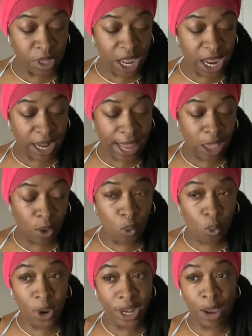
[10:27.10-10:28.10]
And, like,
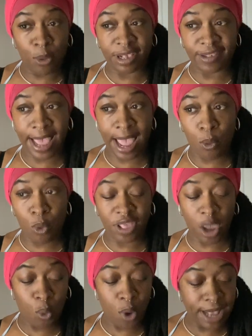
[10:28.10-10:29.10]
when there was a time where
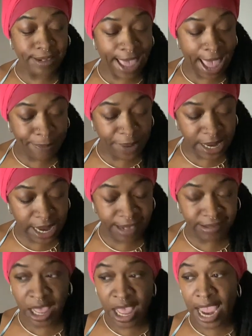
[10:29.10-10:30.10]
there was
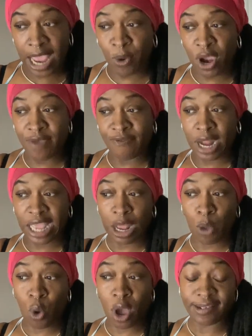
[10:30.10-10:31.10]
happiness and where he felt like there
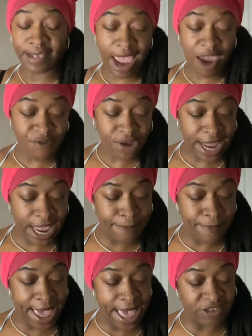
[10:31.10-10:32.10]
was everyday
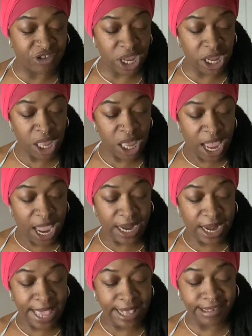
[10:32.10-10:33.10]
magic and,
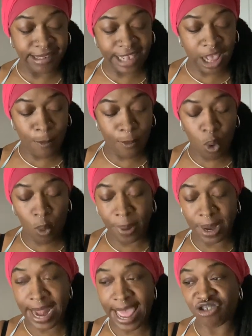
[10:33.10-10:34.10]
like, simple
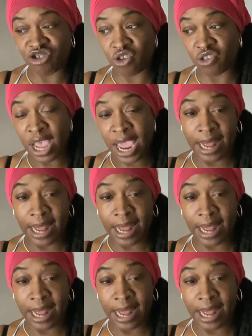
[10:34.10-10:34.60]
pleasures.